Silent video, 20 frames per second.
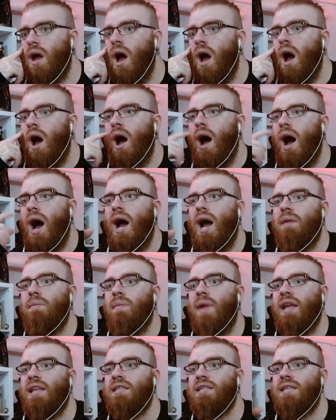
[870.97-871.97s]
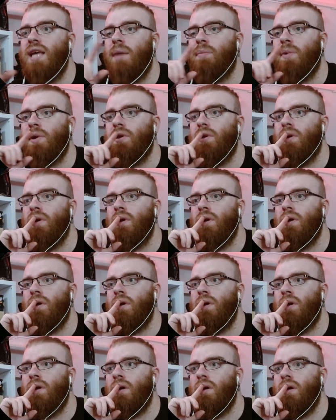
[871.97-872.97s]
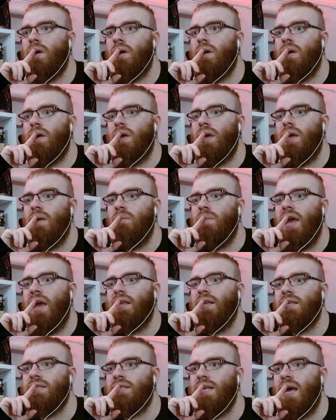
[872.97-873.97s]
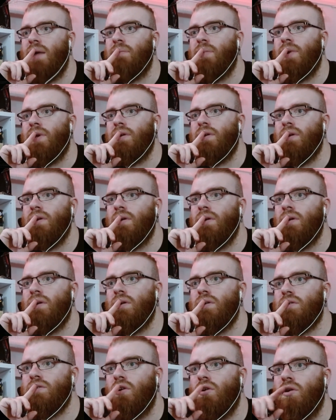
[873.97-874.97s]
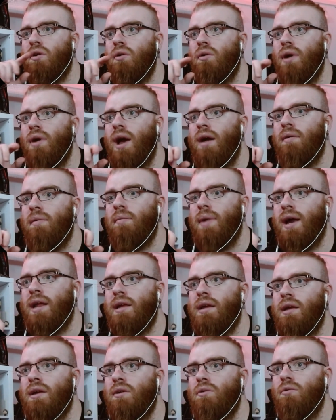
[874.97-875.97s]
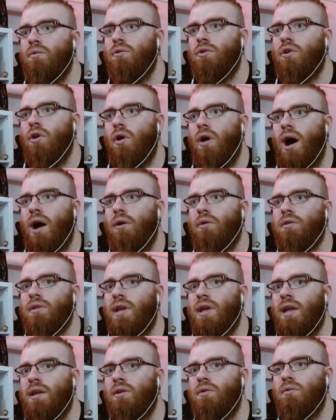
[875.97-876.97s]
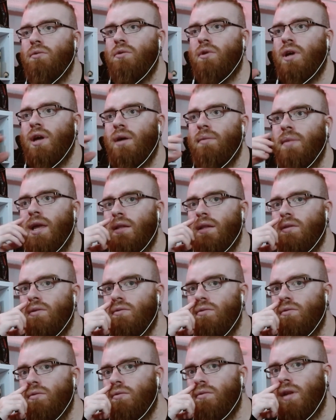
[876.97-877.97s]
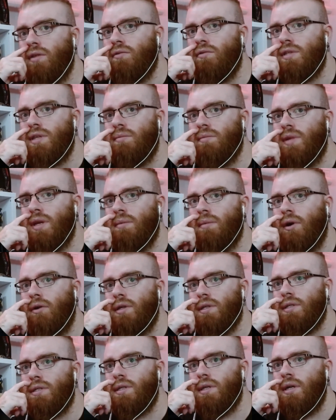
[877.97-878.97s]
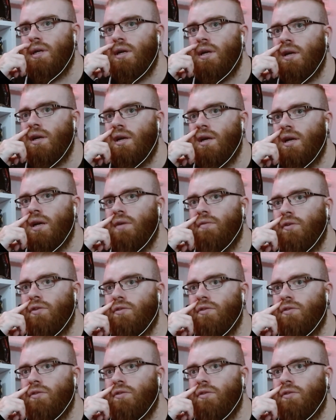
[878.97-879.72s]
ah, he made this happen. He made this happen. So everybody will come out and you will come in to try to do something about this uh,